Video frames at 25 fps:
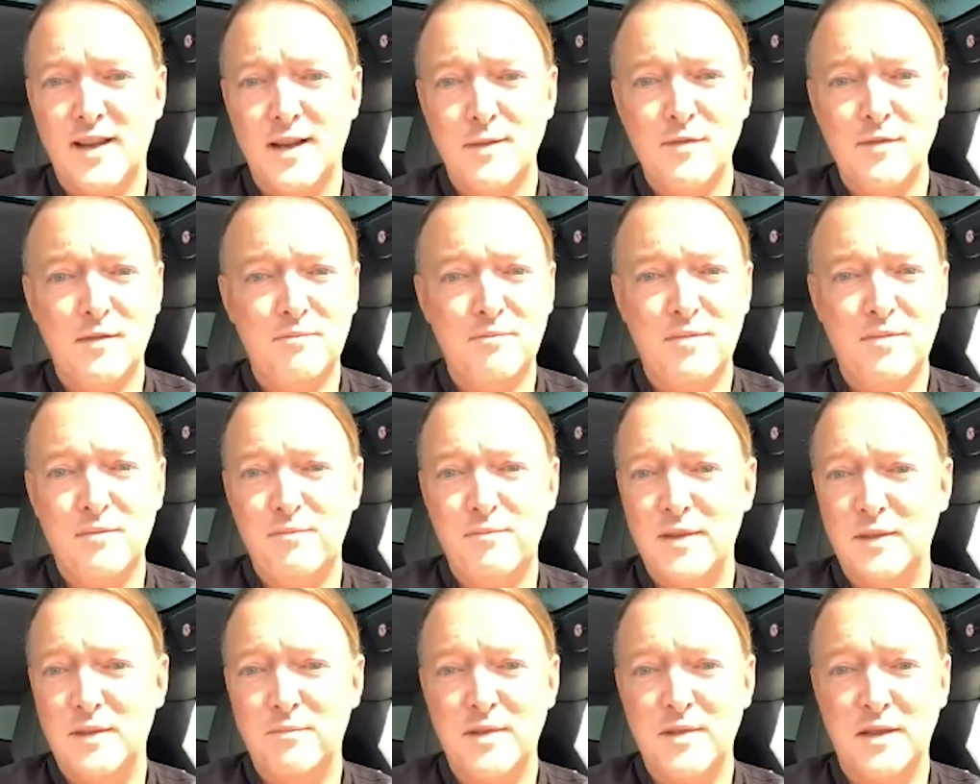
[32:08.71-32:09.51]
I'm a
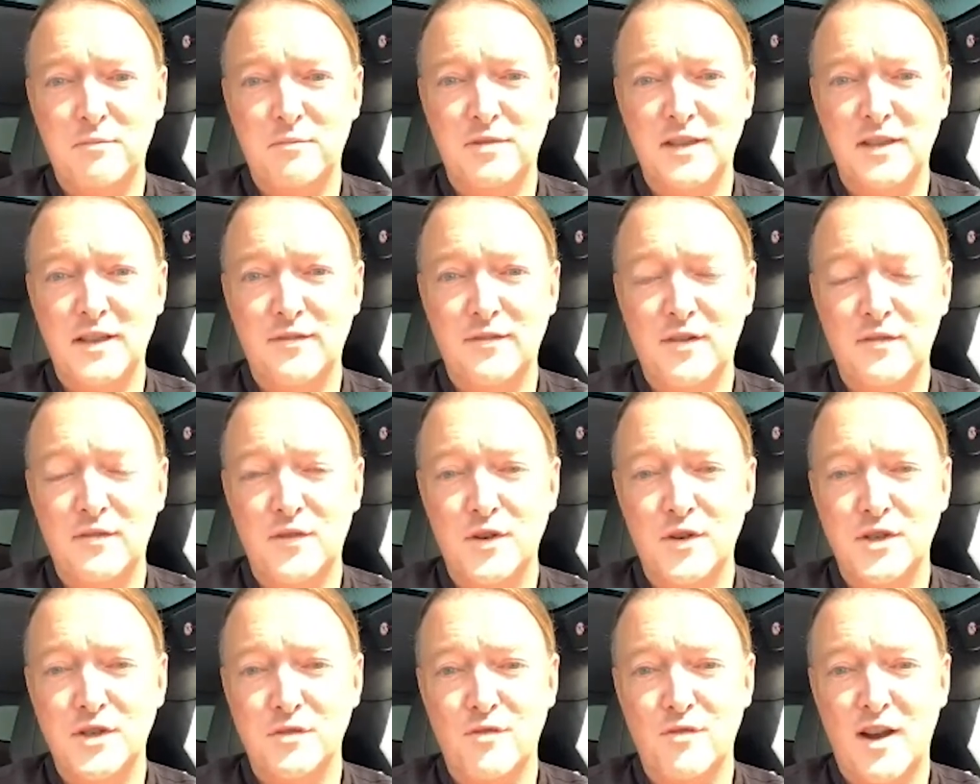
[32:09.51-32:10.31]
big believer in
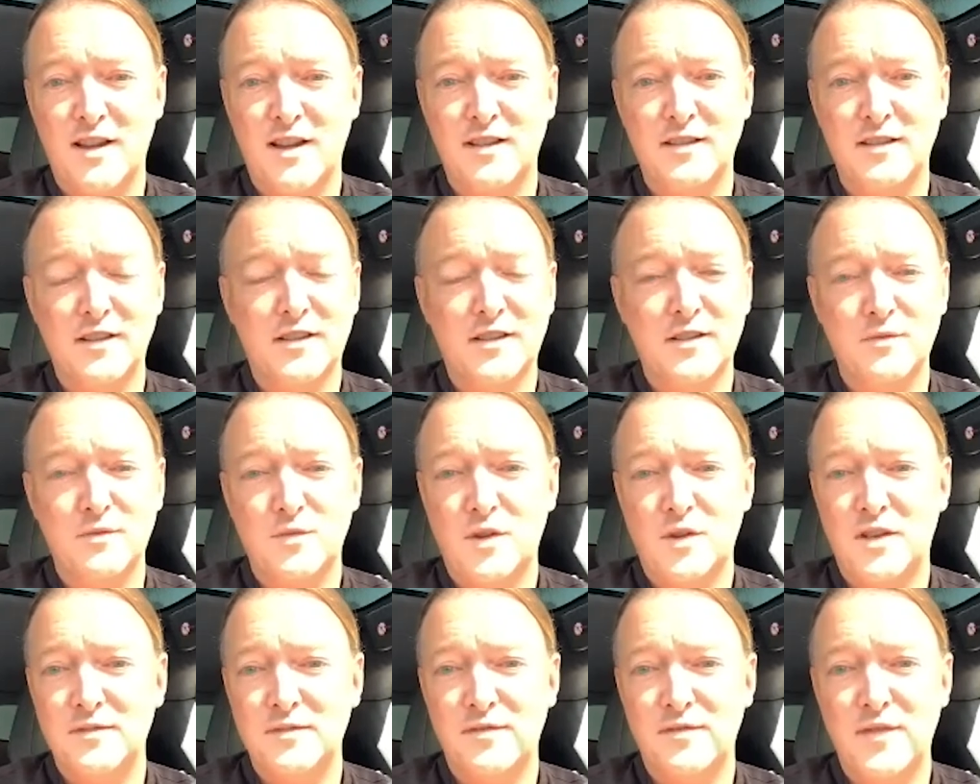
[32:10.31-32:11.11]
virtual reality. Look
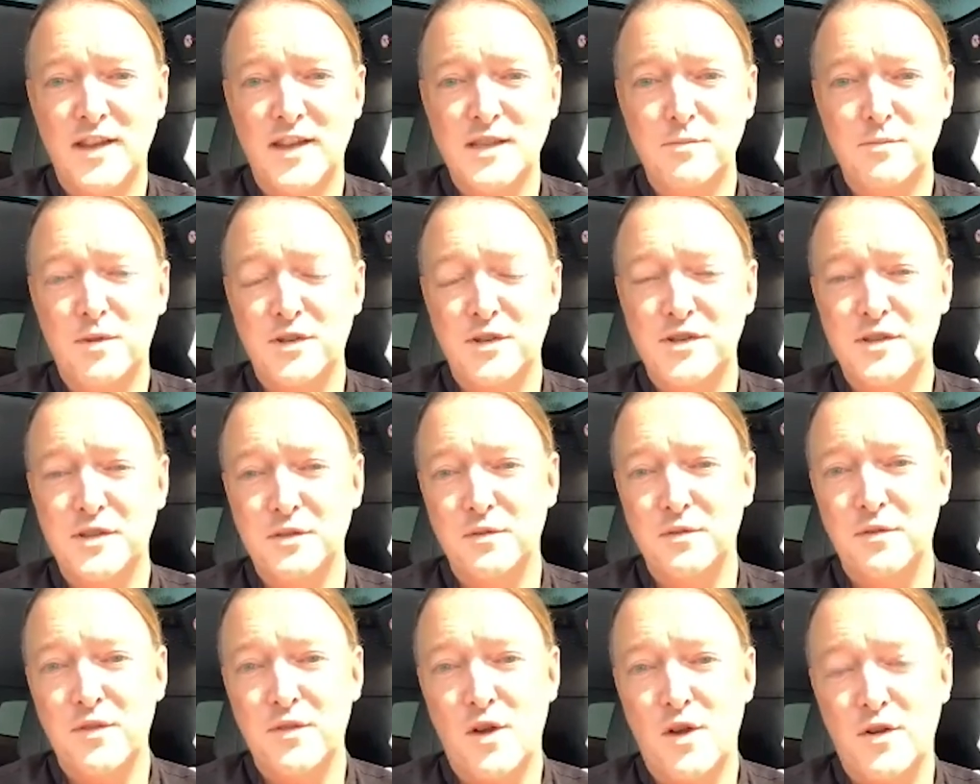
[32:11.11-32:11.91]
at what Facebook's
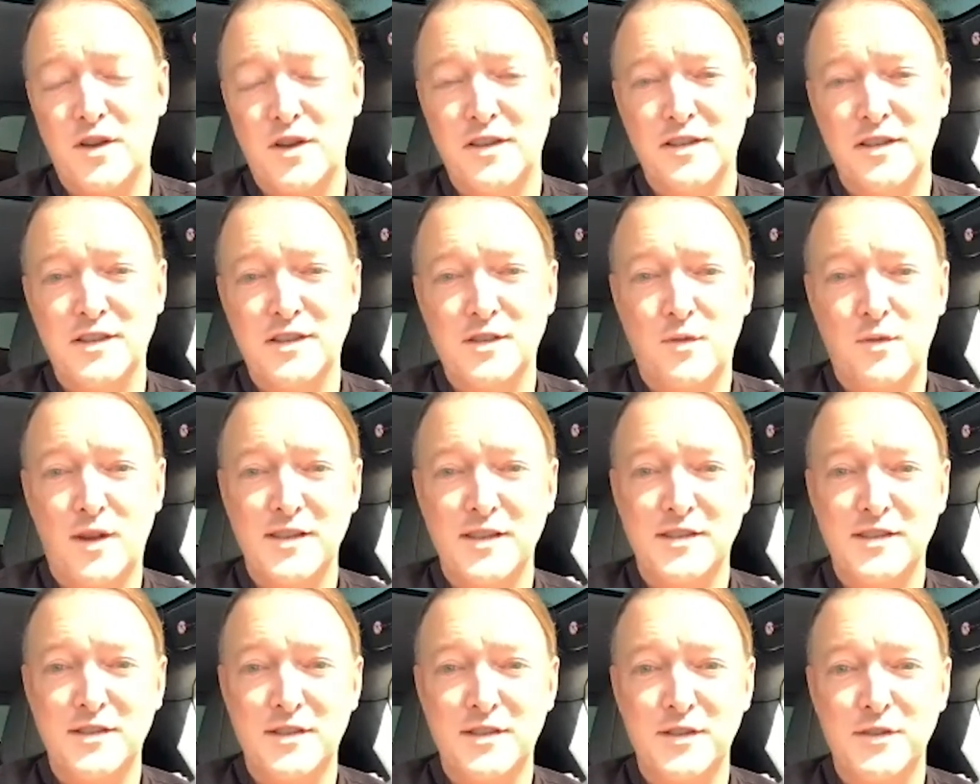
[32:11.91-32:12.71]
doing with Oculus
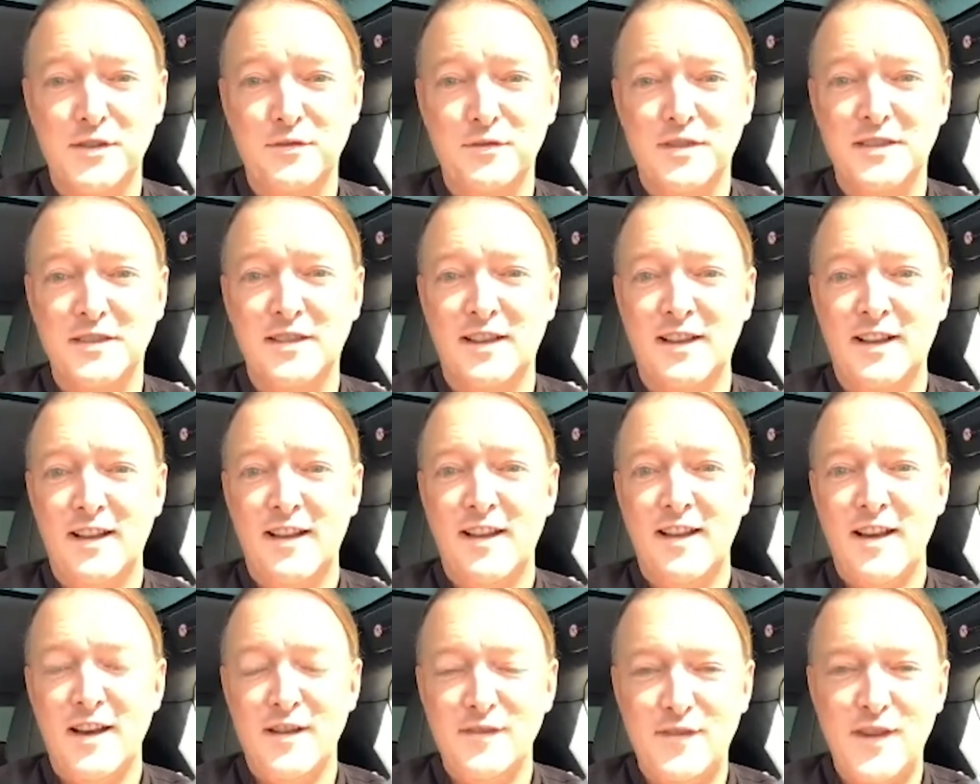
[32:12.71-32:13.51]
Quest 2, and
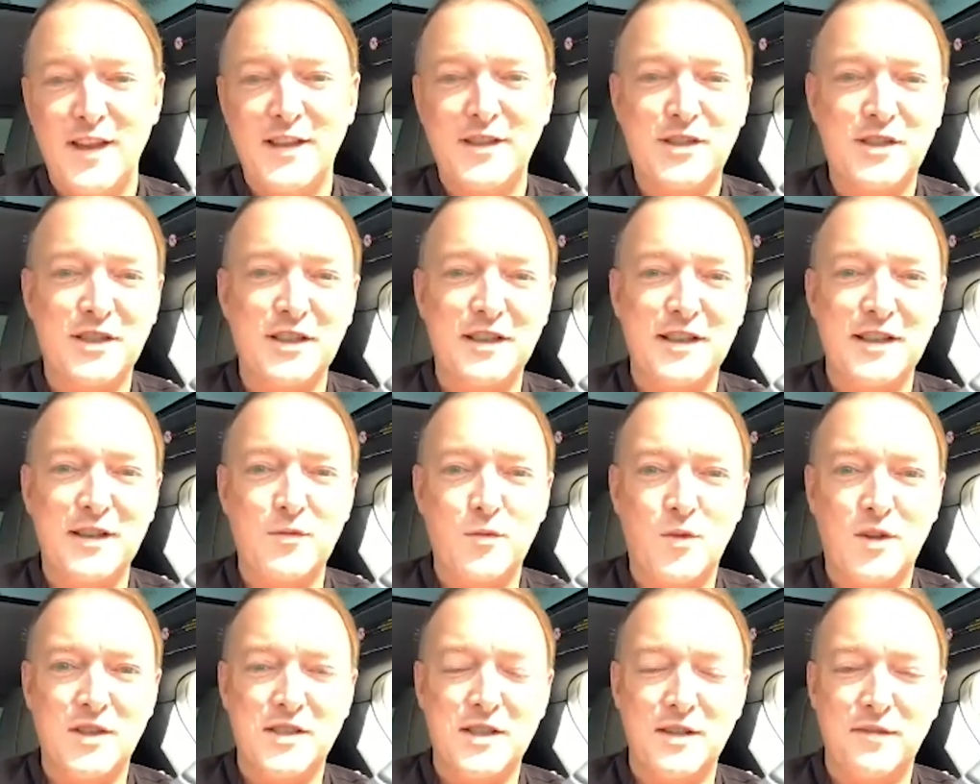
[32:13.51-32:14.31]

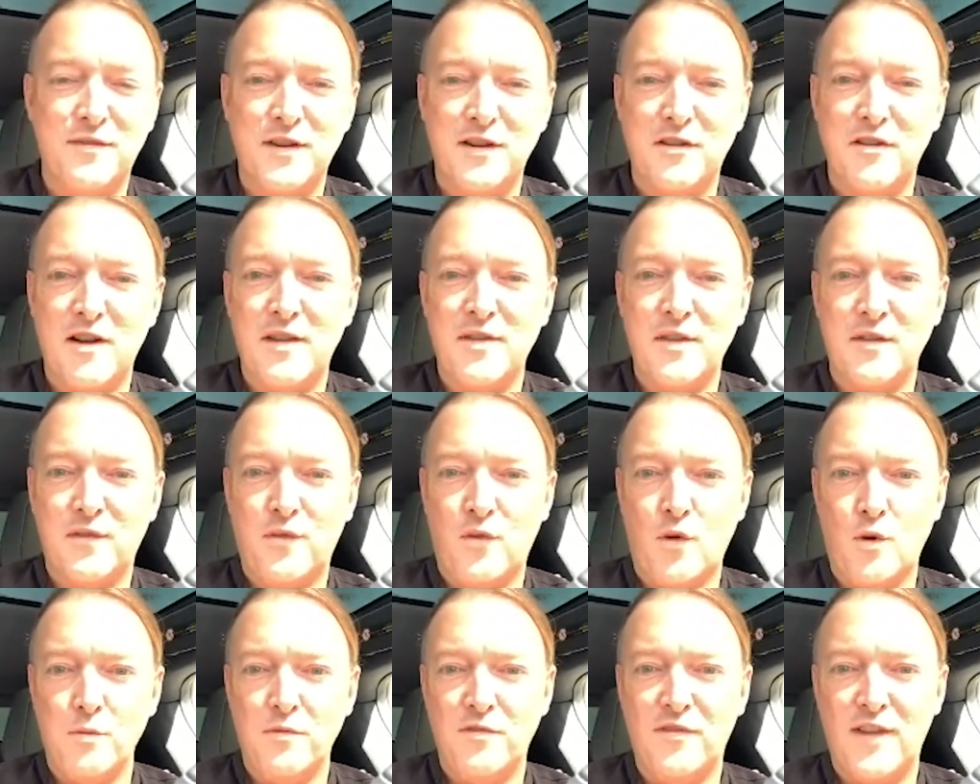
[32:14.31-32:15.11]
eventually, once they figure out
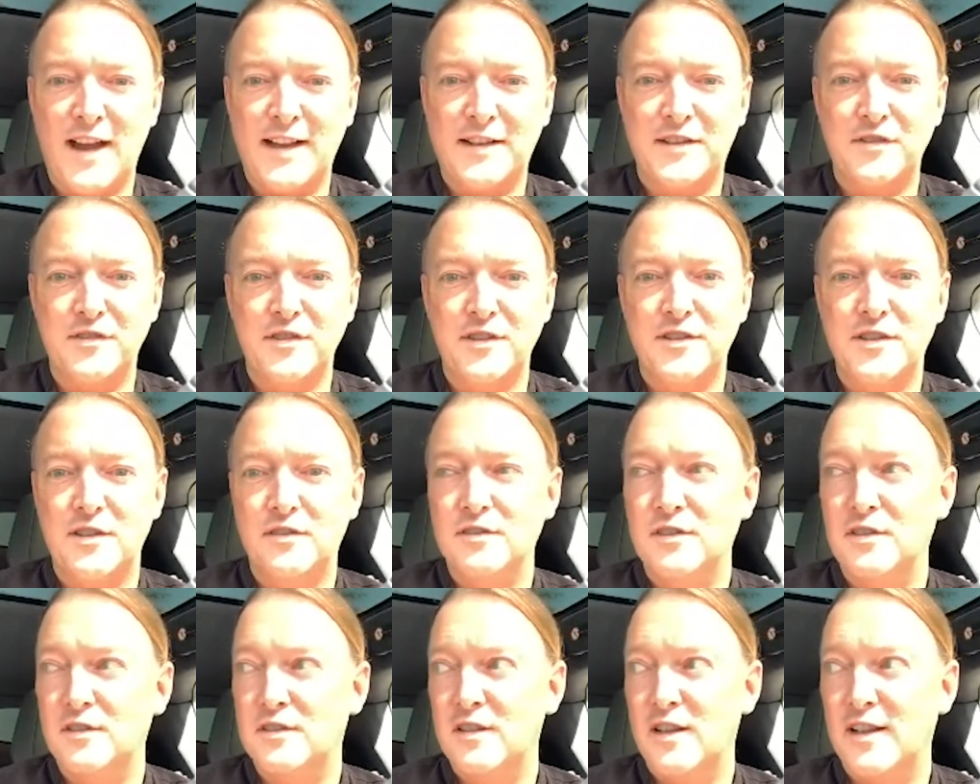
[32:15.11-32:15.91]
the form factor, and you
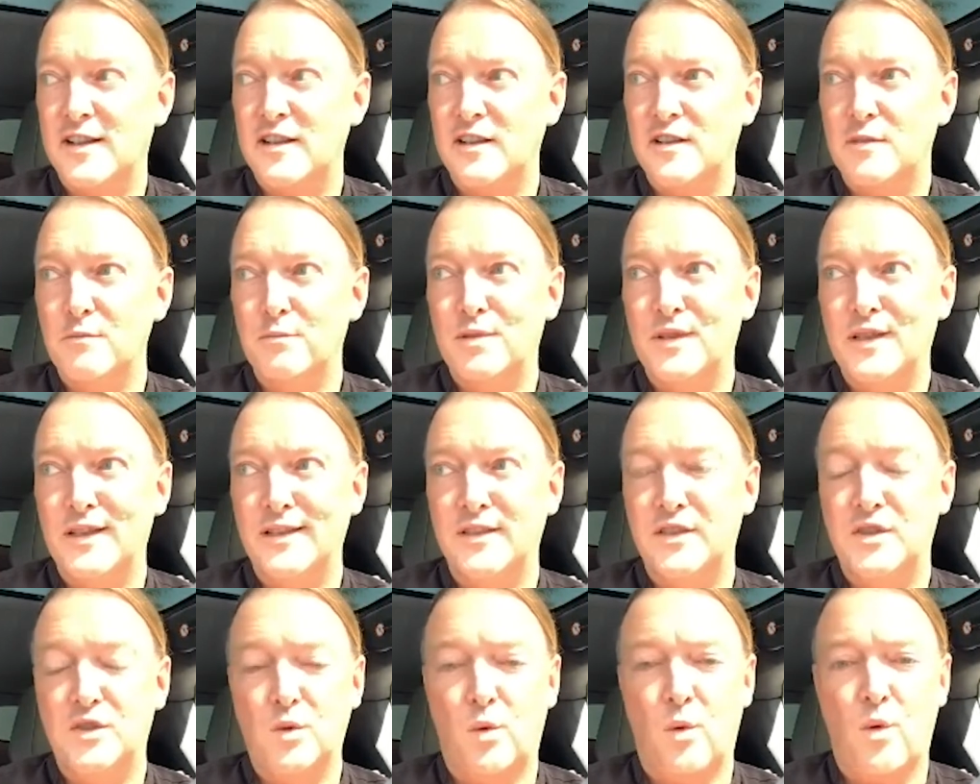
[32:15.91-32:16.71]
don't look like a
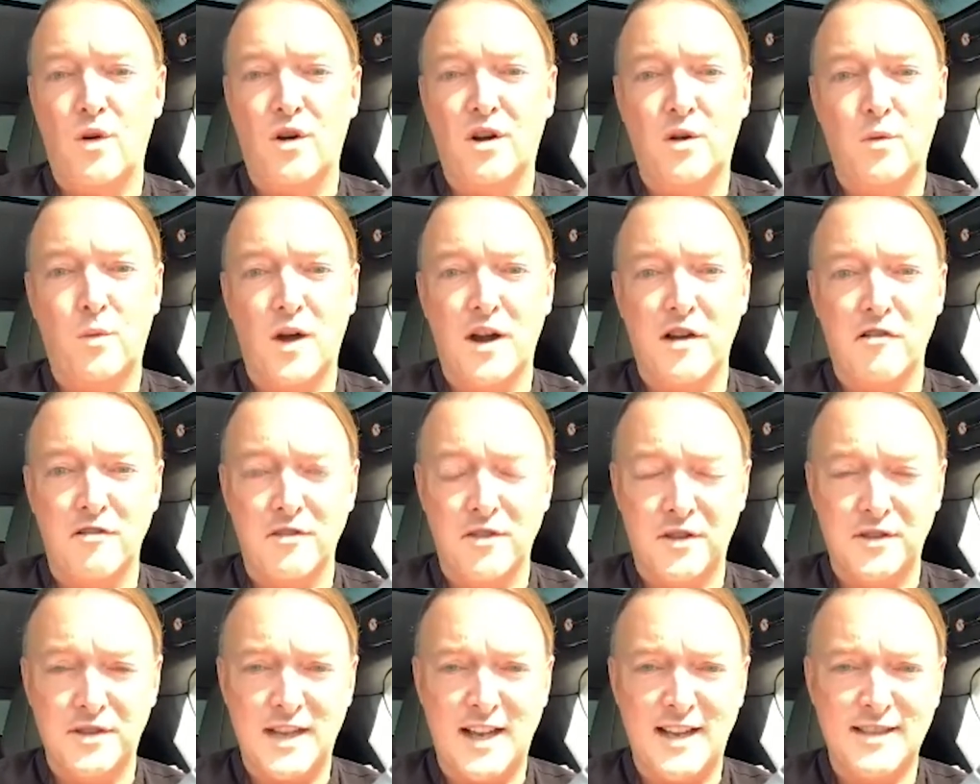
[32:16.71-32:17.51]
complete dork
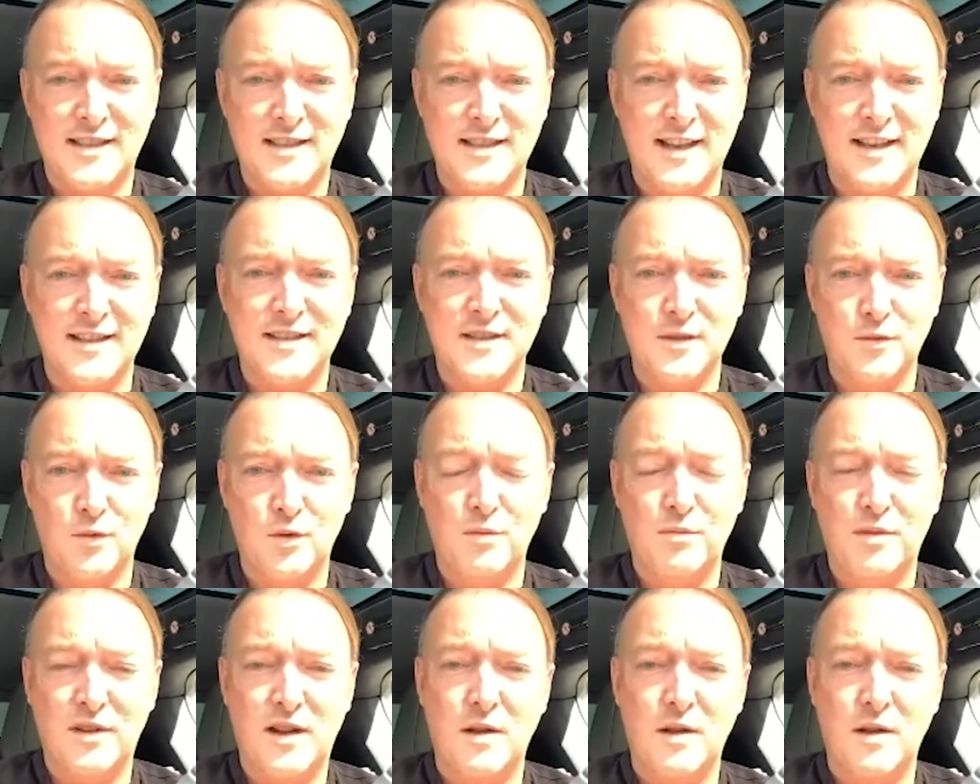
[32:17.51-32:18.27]
wearing those headsets, it will